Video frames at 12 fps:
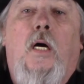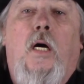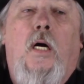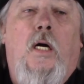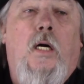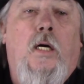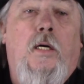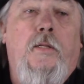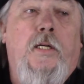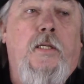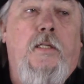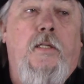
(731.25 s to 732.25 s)

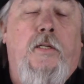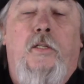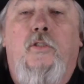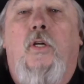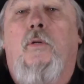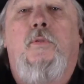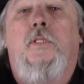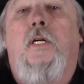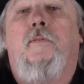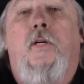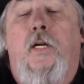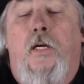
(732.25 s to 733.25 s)
that their truck was
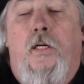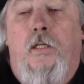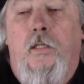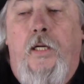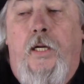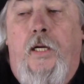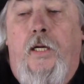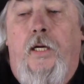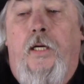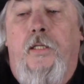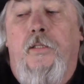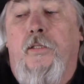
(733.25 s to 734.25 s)
never here.
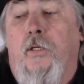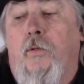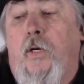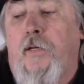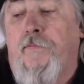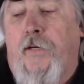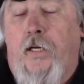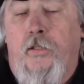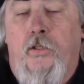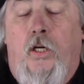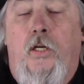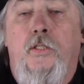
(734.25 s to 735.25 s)
And so I
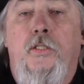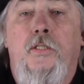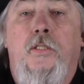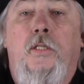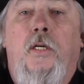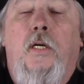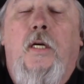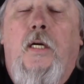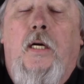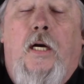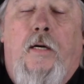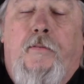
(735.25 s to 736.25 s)
filed charges.
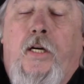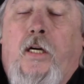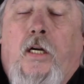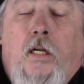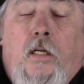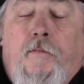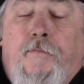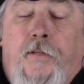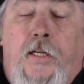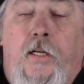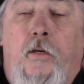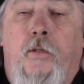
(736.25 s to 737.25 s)
I've got it all on
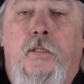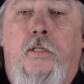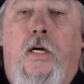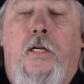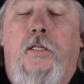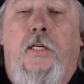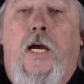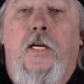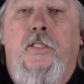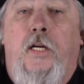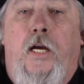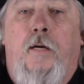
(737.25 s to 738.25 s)
video. It's got
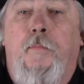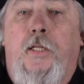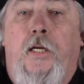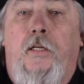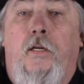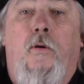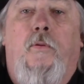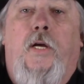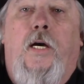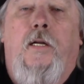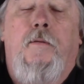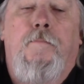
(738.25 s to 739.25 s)
dash cam and they know
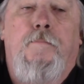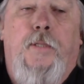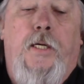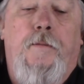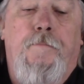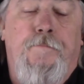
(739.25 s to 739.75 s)
that. But